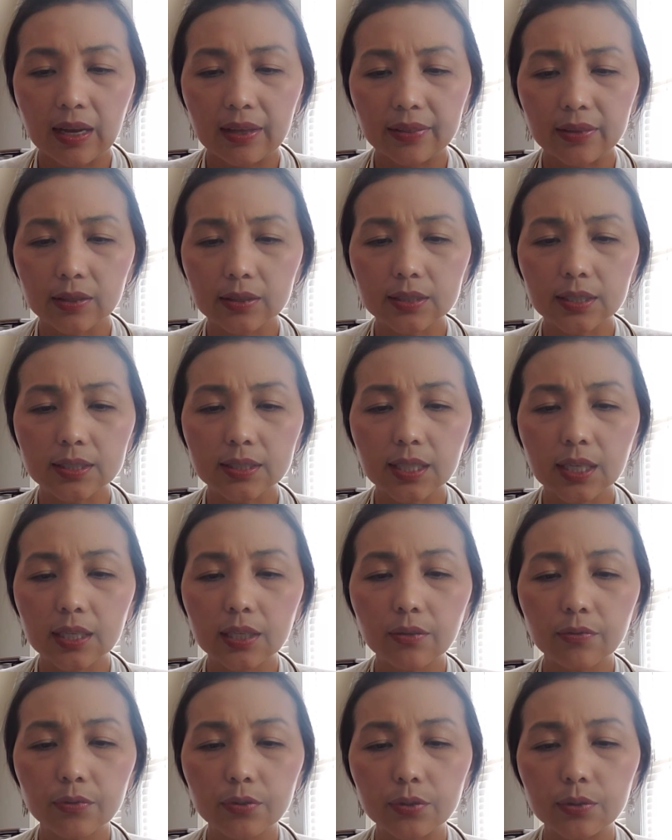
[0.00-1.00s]
There's a ton
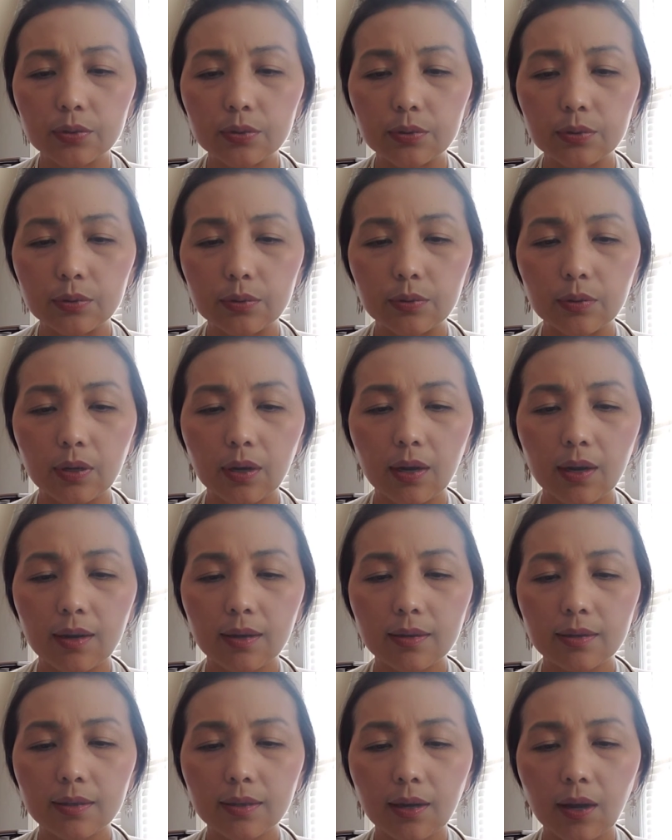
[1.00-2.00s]
of you
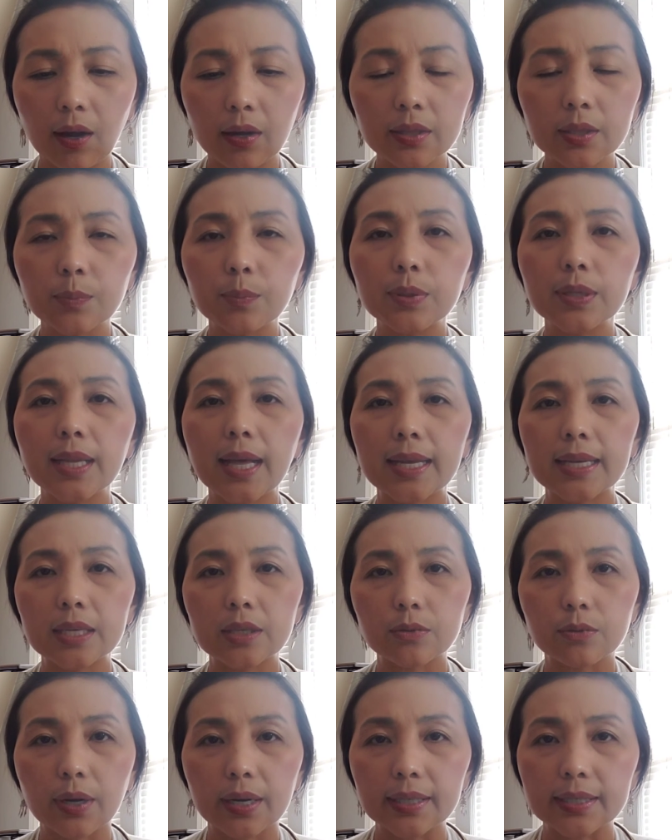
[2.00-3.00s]
on the planet
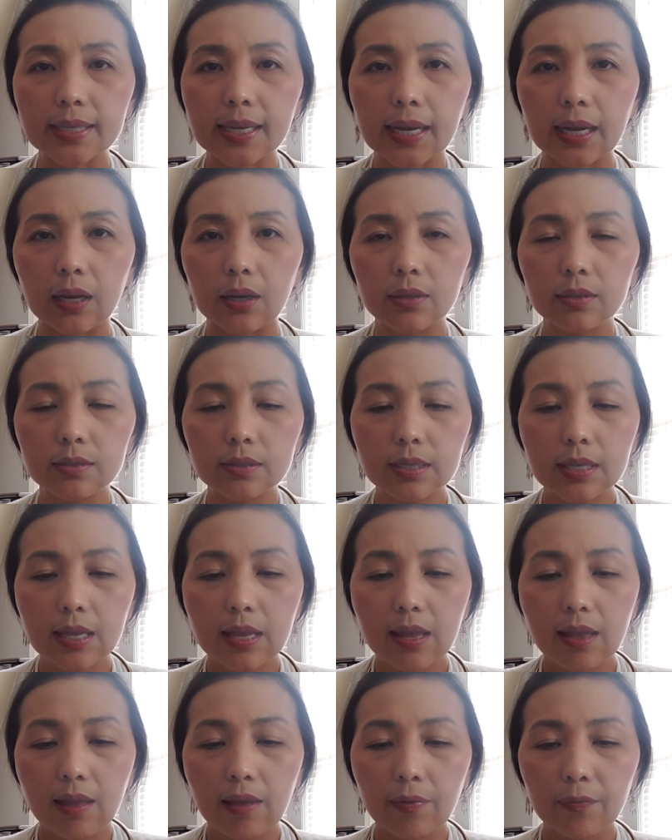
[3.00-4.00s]
right now
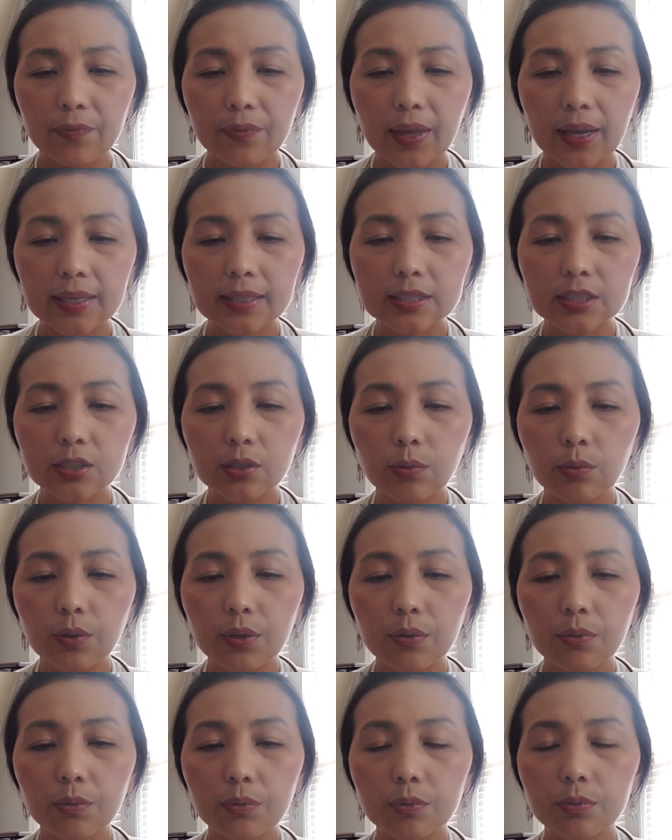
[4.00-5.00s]
that is
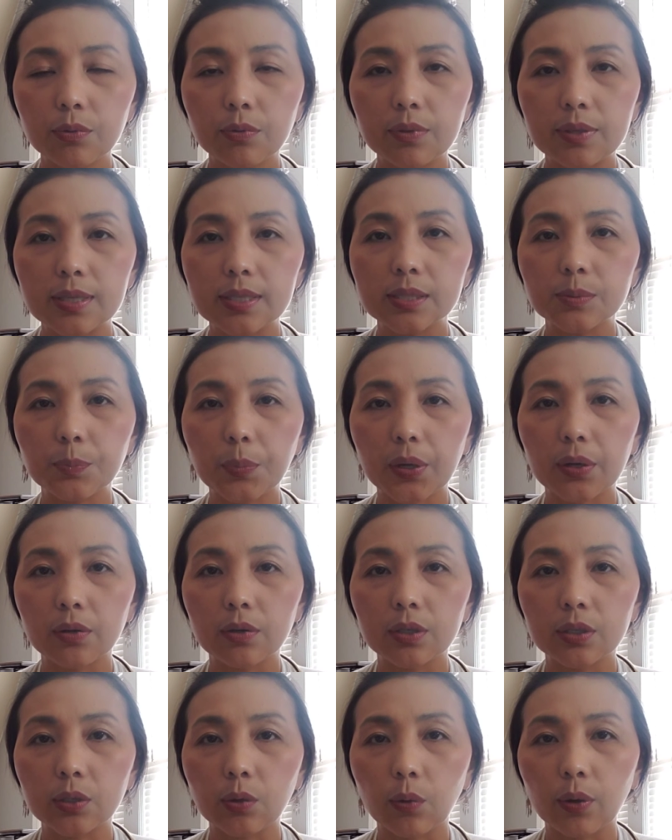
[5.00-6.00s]
going through this
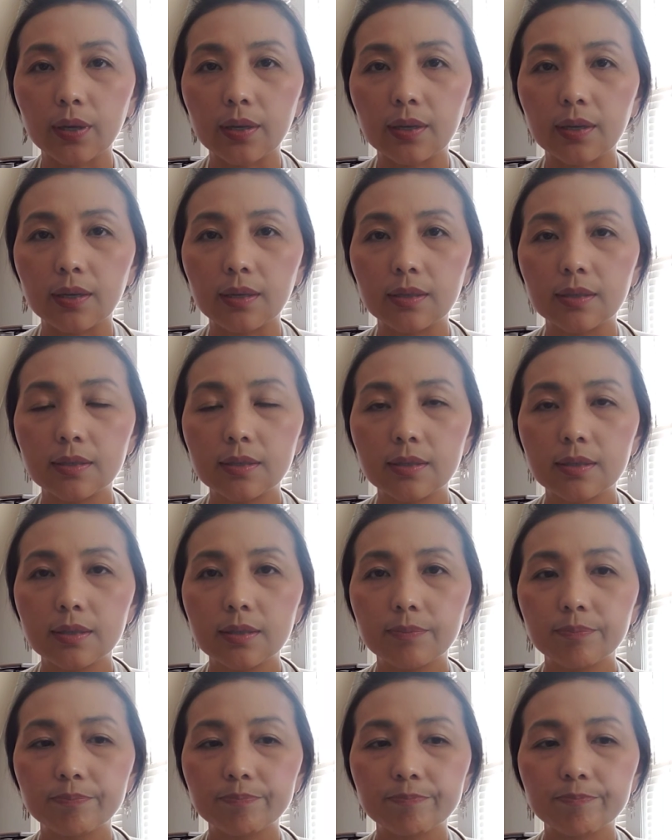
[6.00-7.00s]
paranoia
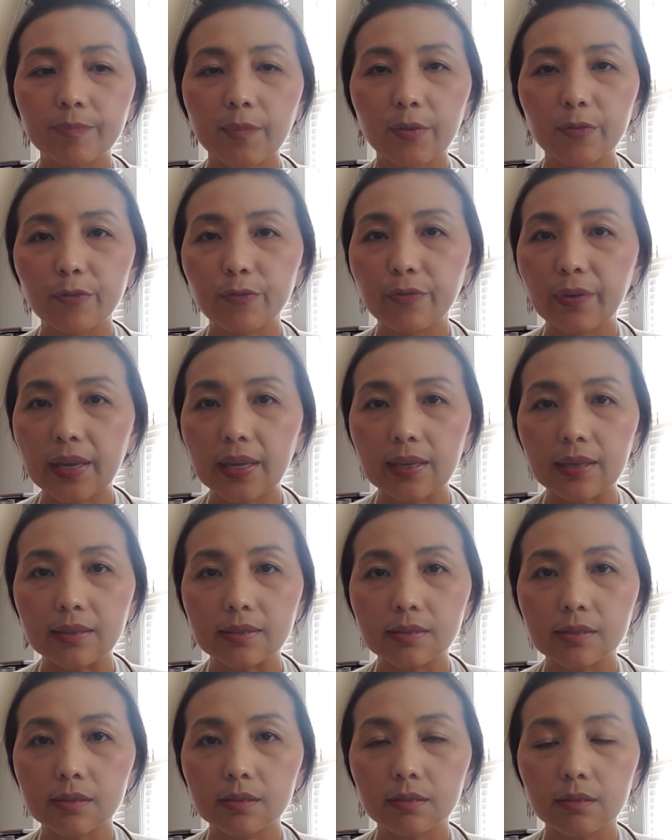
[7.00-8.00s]

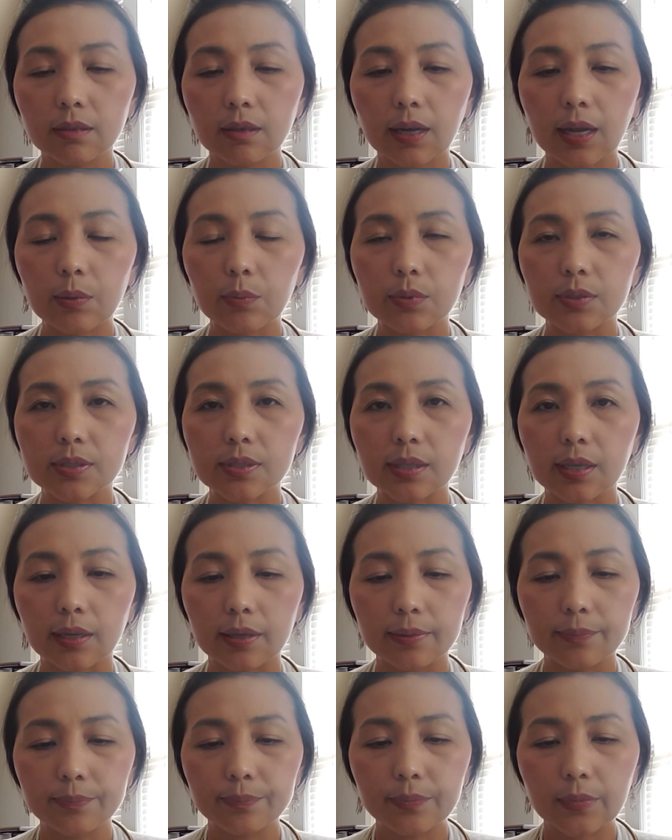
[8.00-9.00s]
phase, I would
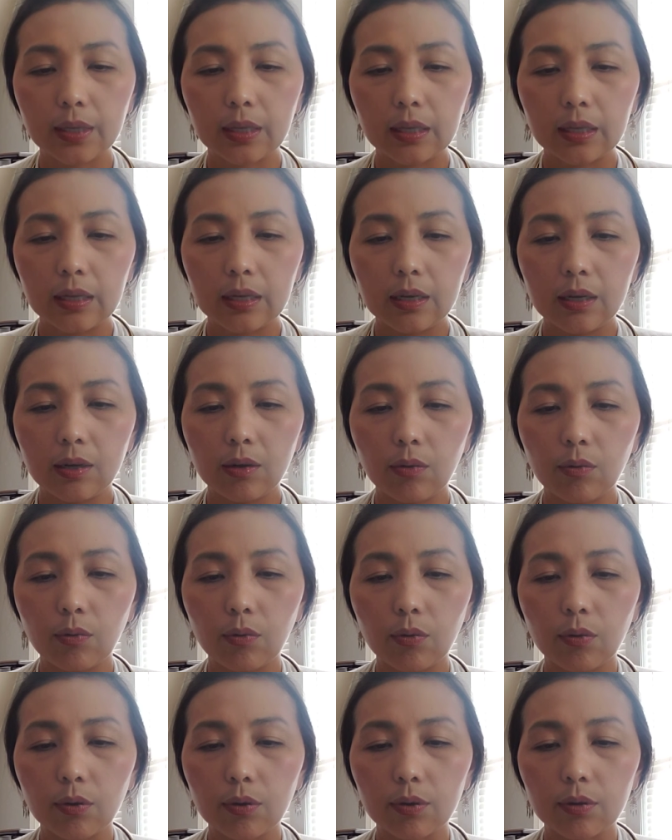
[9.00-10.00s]
say,
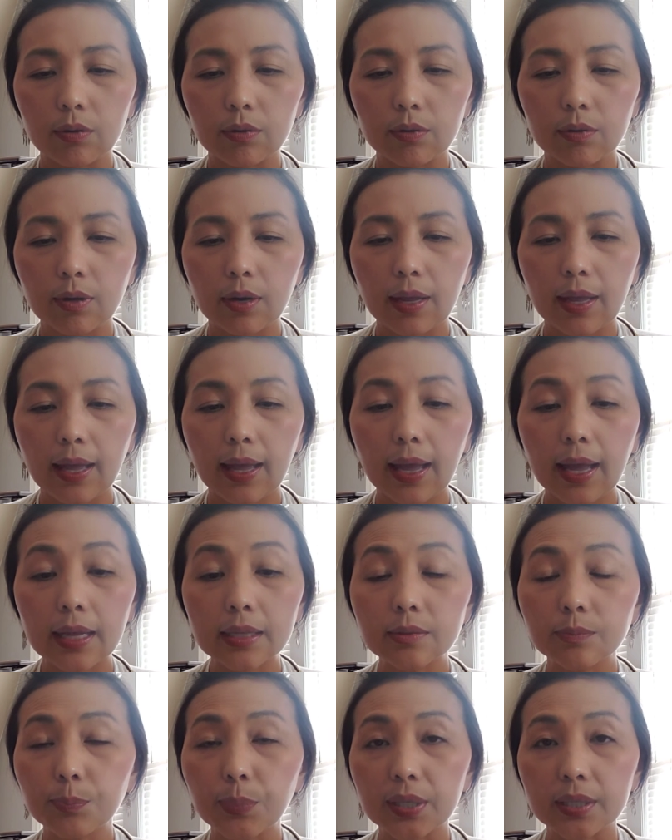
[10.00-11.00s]
or
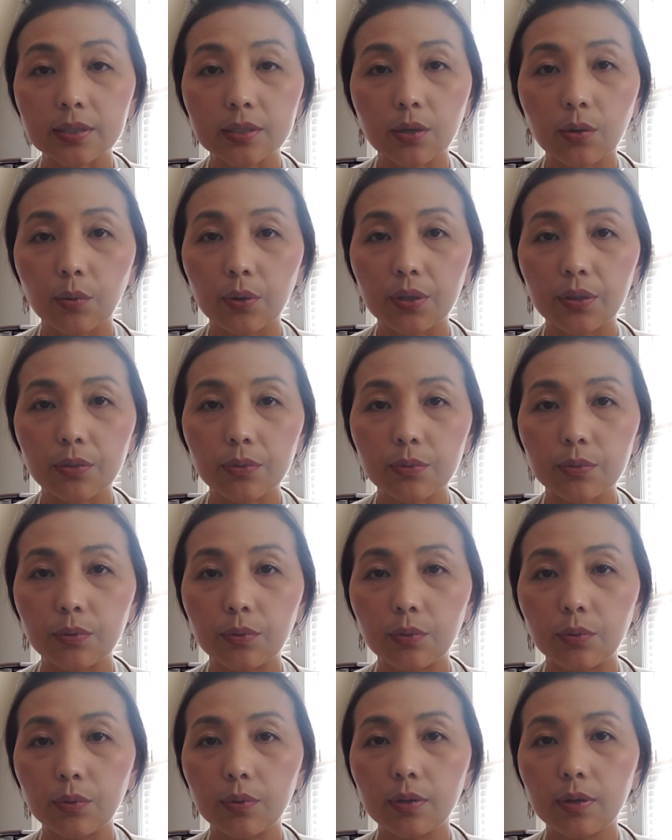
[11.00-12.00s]
had been going
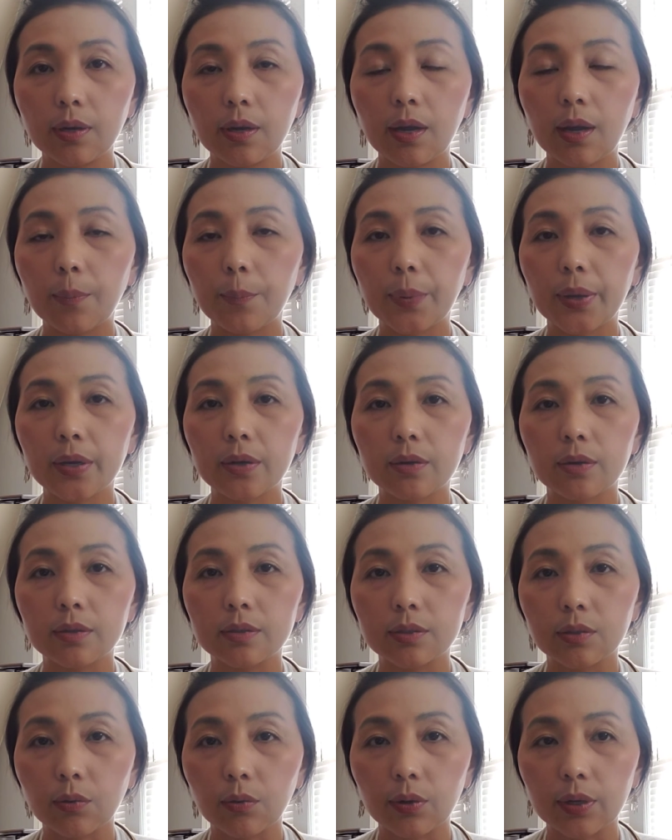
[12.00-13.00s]
through a
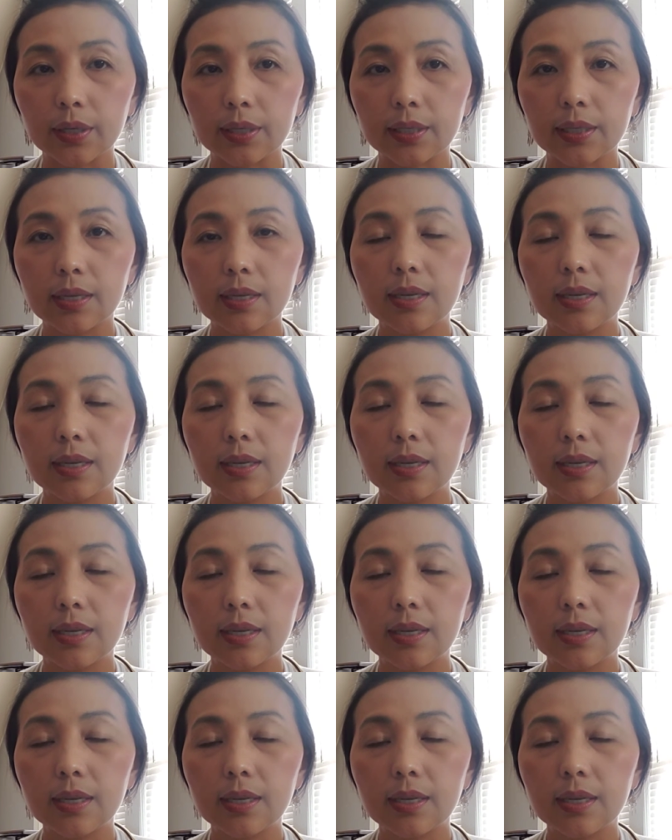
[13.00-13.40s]
paranoid